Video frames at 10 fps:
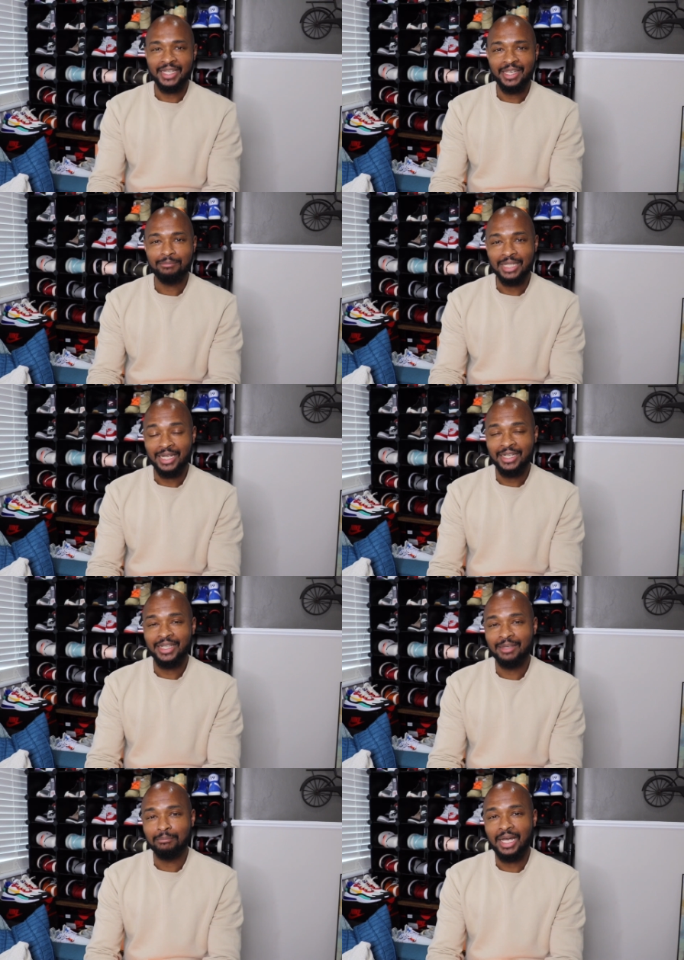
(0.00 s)

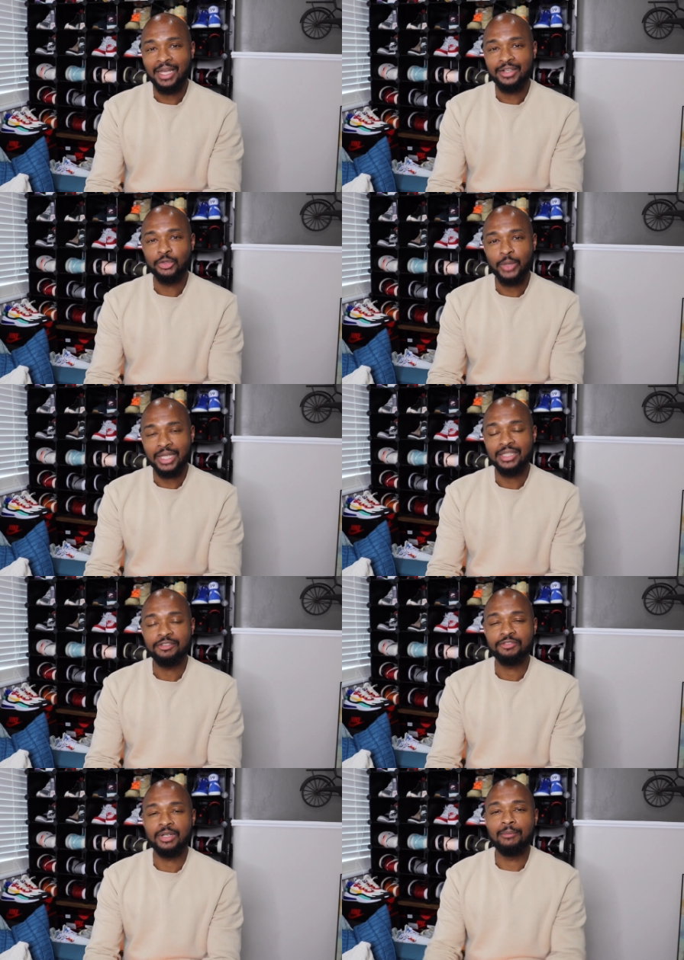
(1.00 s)
did get mine directly
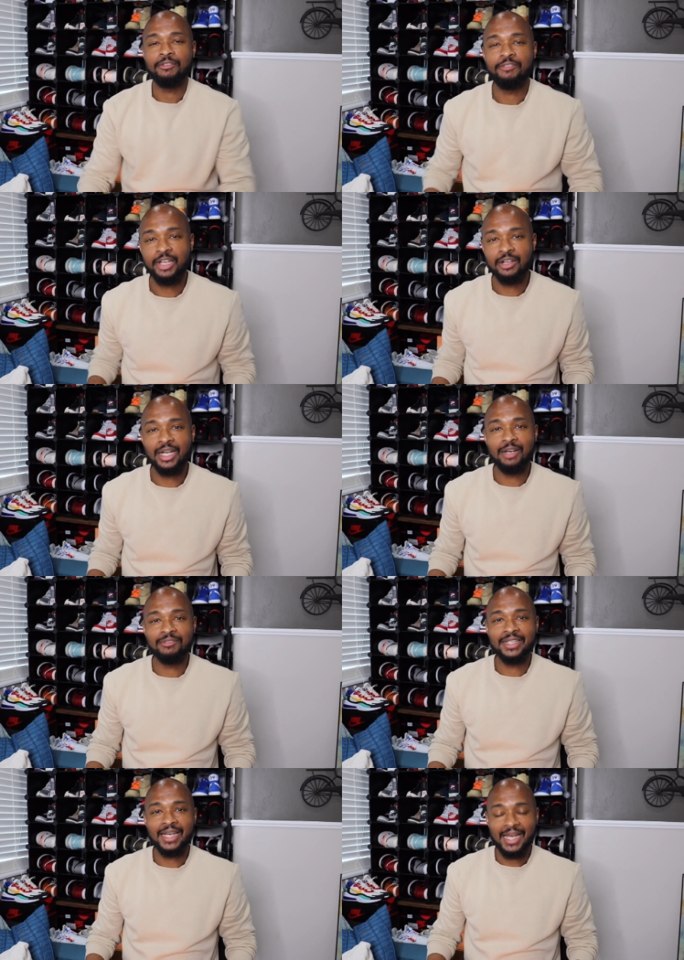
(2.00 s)
from Fear
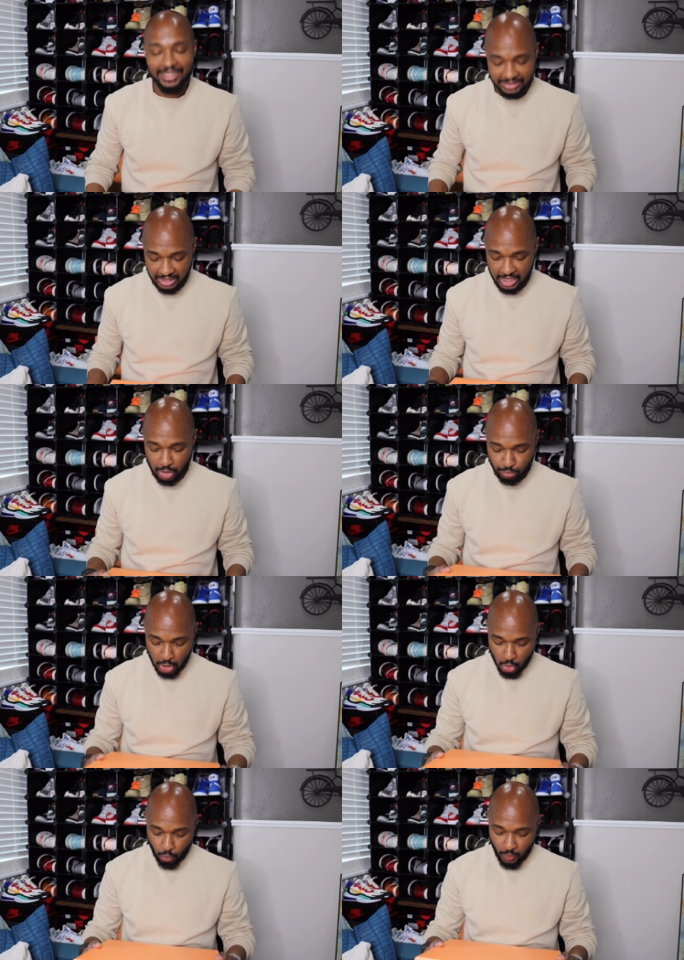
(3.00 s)
of God's
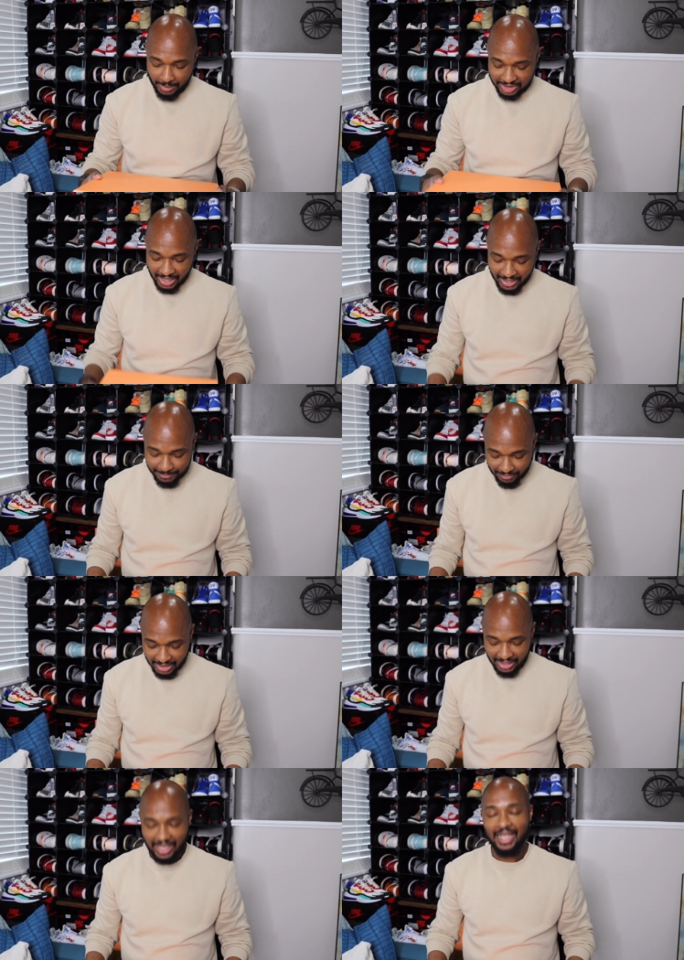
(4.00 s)
website.
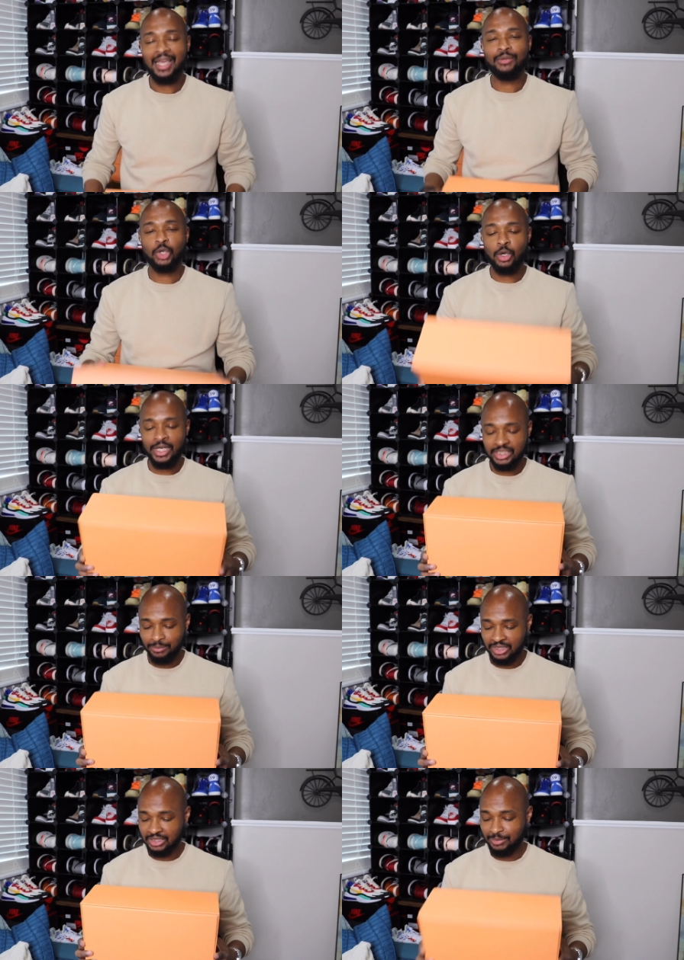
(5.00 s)
And we'll go ahead and
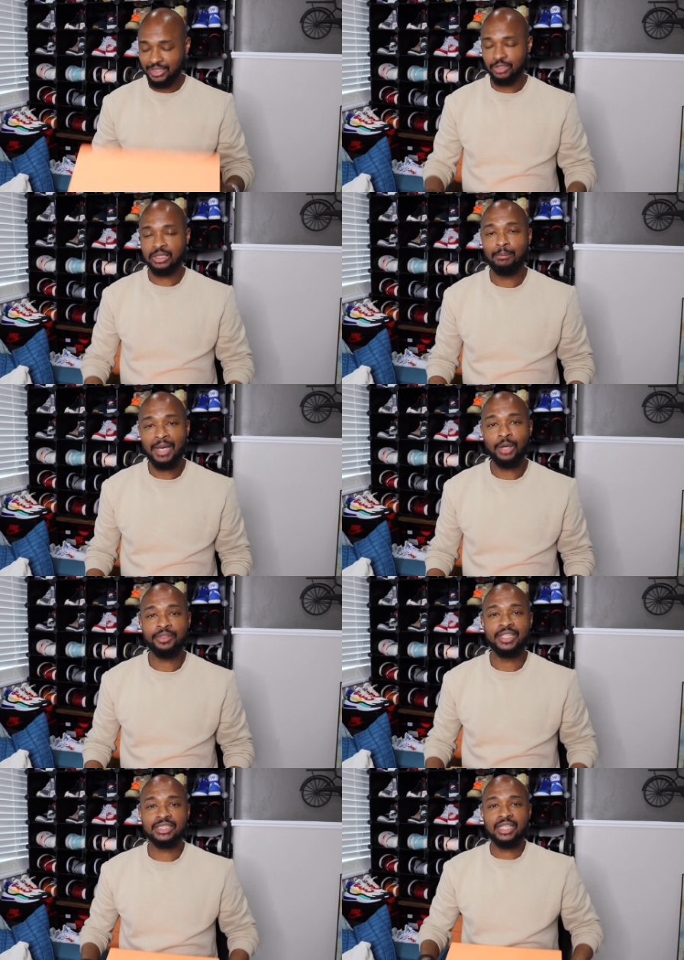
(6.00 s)
jump into some details
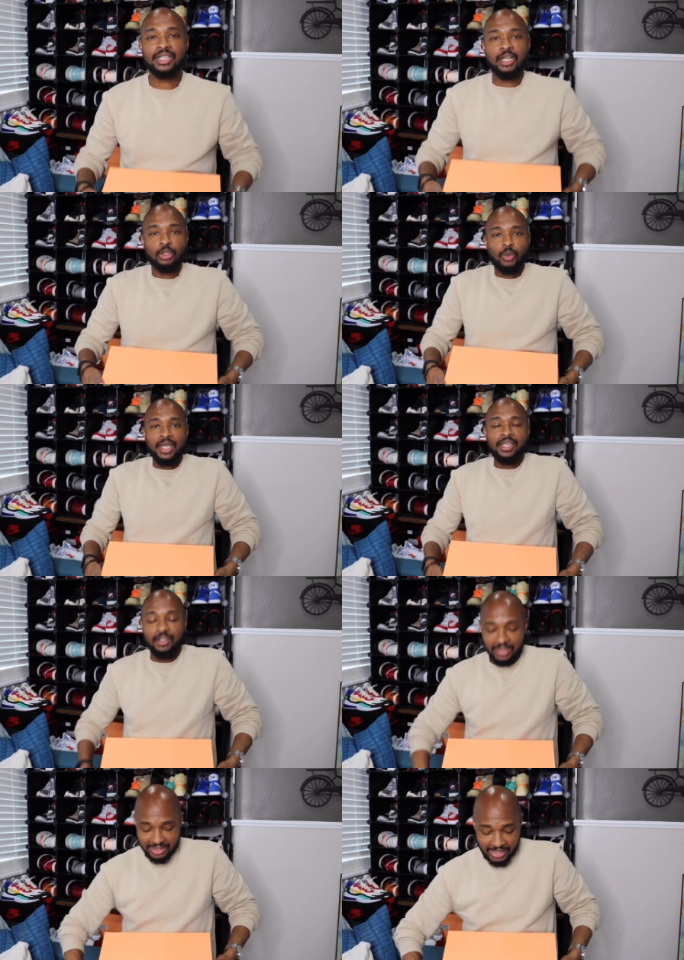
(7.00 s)
about this colorway
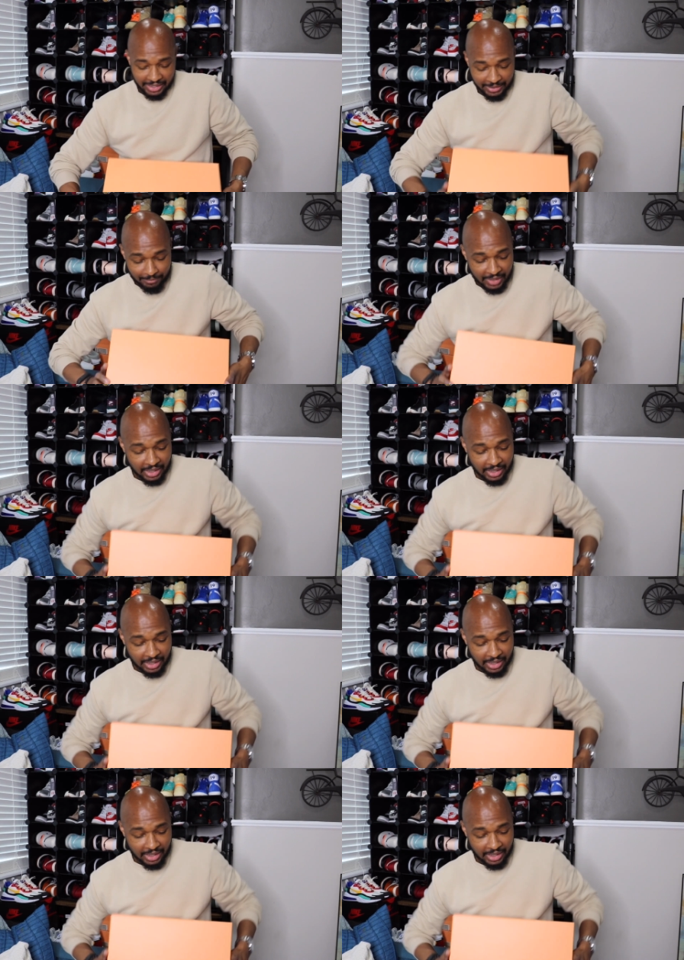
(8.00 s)
here in a second.